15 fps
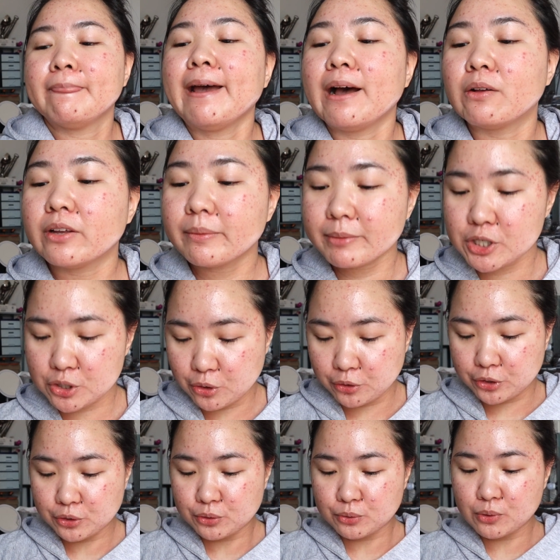Now, let me show
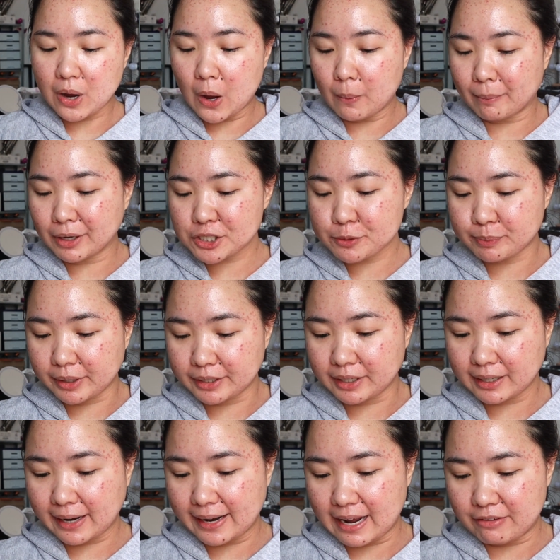you how much
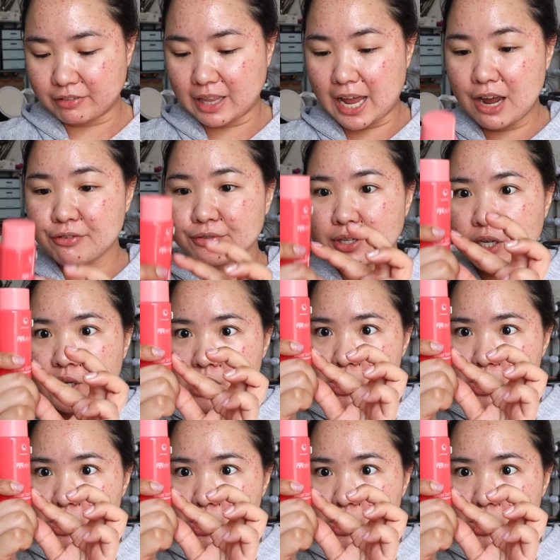product I have left.